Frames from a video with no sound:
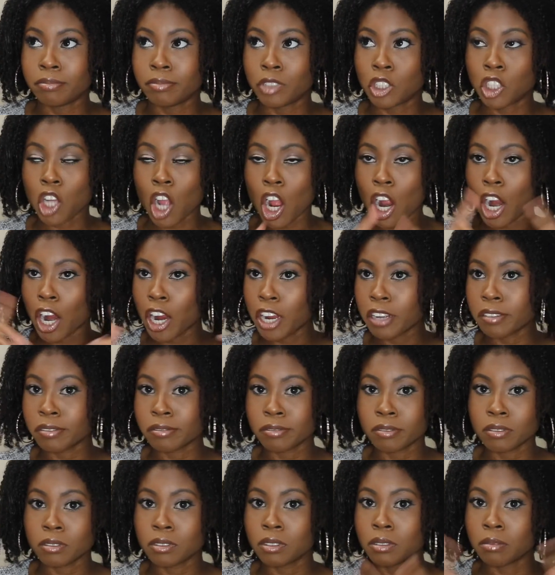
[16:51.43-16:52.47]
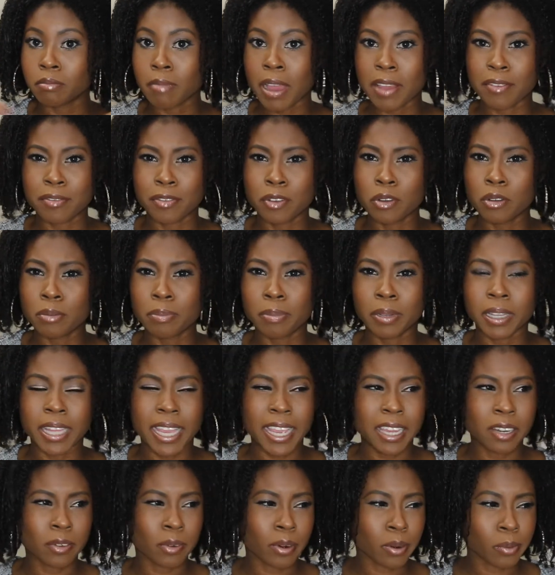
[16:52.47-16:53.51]
chart, my food
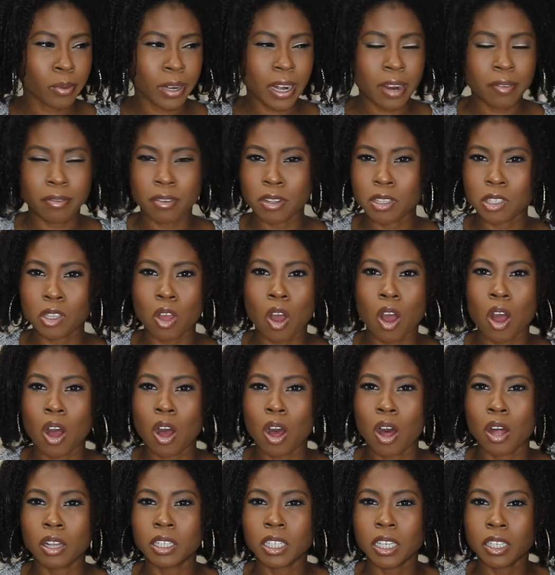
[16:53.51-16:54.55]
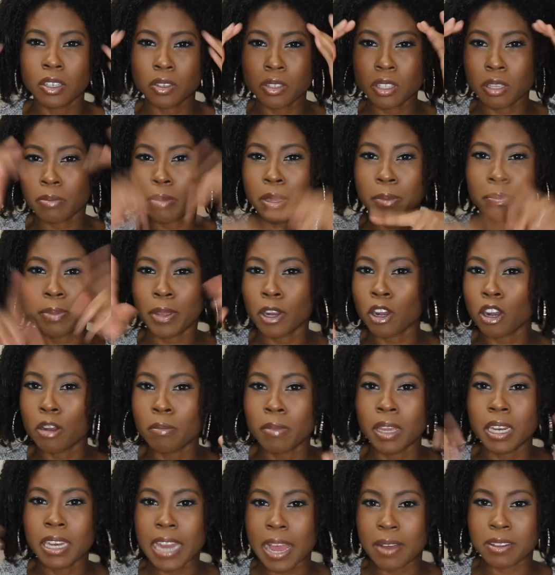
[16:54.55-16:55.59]
plate or whatever it's called. It used to be a
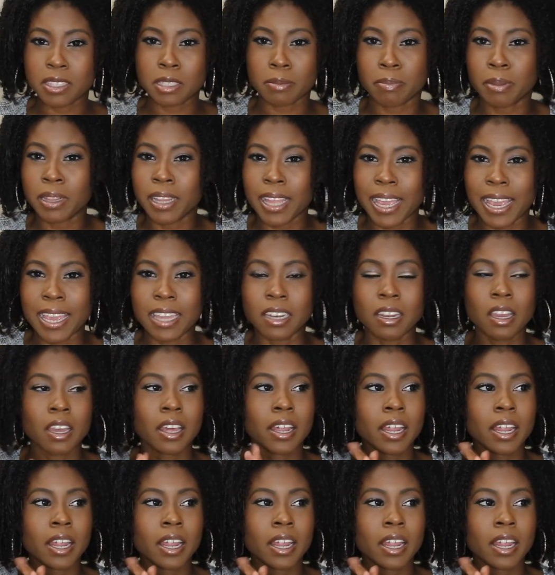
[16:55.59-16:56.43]
pyramid, now it's a plate.